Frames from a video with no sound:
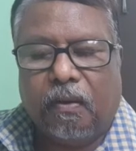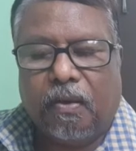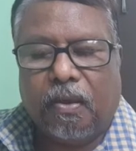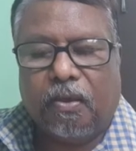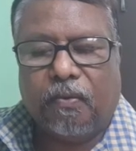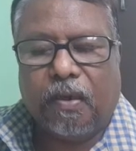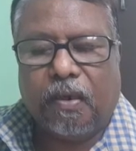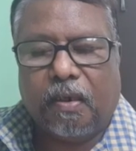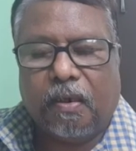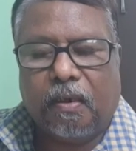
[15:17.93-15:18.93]

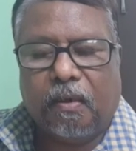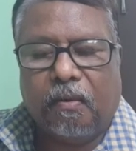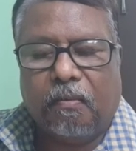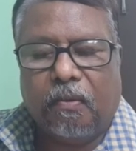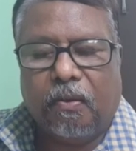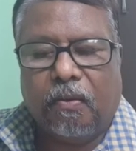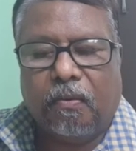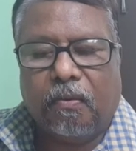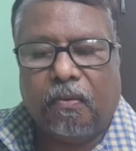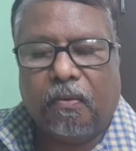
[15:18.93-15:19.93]
situated
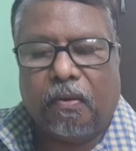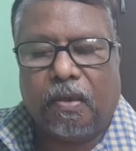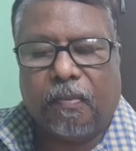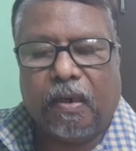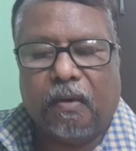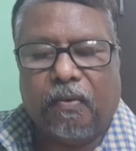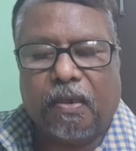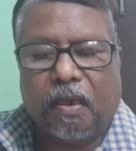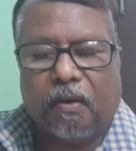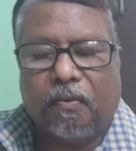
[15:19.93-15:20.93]
seminal
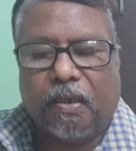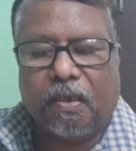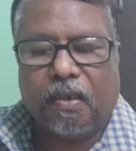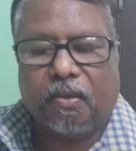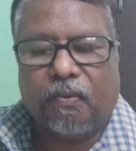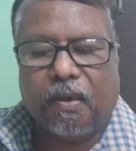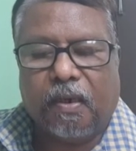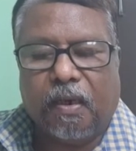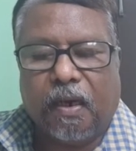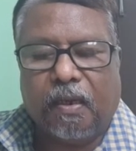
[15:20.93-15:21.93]
vesicle which is
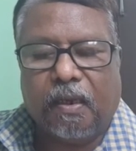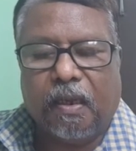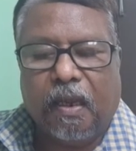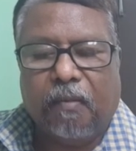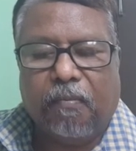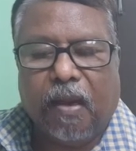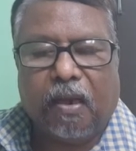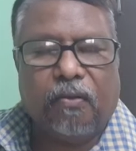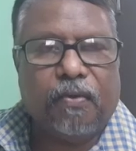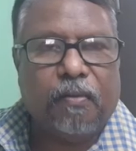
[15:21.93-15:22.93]
situated at the back
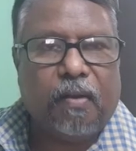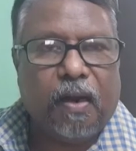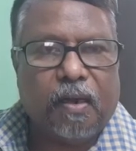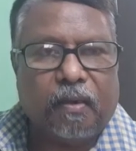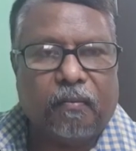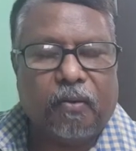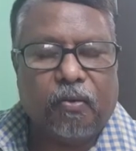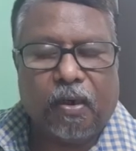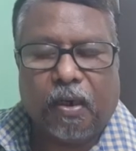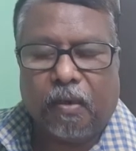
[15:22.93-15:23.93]
of the bladder,
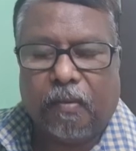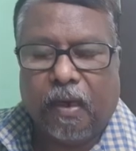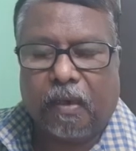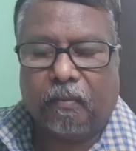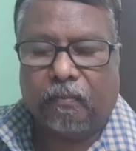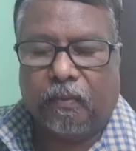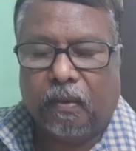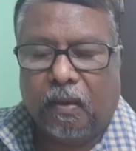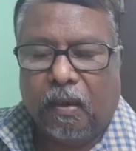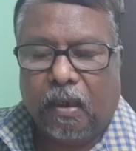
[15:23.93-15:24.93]
urinary bladder.
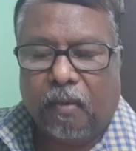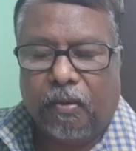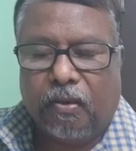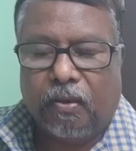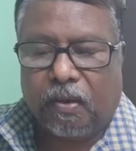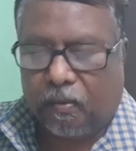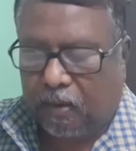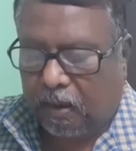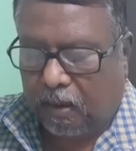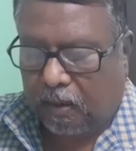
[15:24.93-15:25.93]
Coming to the
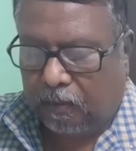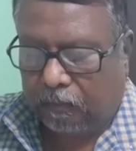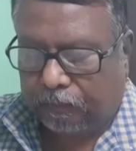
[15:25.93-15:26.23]
seminal